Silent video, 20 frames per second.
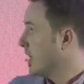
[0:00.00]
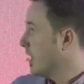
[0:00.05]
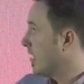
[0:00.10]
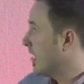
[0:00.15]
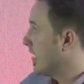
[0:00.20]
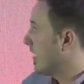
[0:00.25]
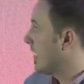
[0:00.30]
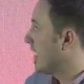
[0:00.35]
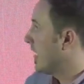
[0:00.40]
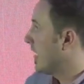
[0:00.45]

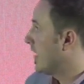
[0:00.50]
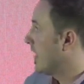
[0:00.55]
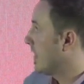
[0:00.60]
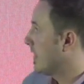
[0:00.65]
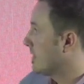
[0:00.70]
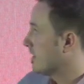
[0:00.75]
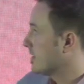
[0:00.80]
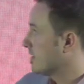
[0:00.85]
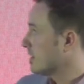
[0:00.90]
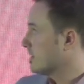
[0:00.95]

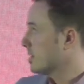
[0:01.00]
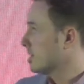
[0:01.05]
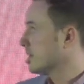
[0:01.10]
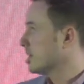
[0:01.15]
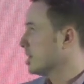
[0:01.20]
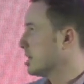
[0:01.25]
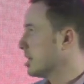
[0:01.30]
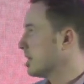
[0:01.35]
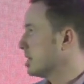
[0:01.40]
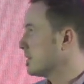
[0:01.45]
and
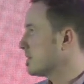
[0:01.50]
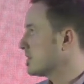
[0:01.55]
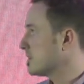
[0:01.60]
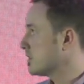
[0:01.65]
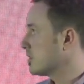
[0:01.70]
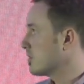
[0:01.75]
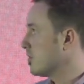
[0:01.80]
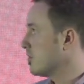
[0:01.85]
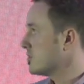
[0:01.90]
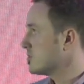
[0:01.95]
it
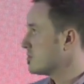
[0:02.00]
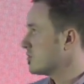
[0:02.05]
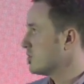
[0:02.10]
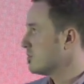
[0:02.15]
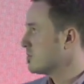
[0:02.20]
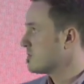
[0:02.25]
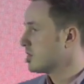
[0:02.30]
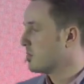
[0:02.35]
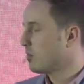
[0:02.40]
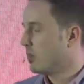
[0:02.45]

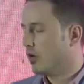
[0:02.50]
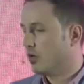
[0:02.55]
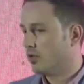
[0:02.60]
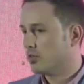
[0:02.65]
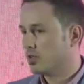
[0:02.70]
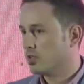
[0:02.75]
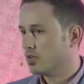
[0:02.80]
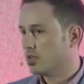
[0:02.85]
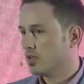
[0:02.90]
consumes about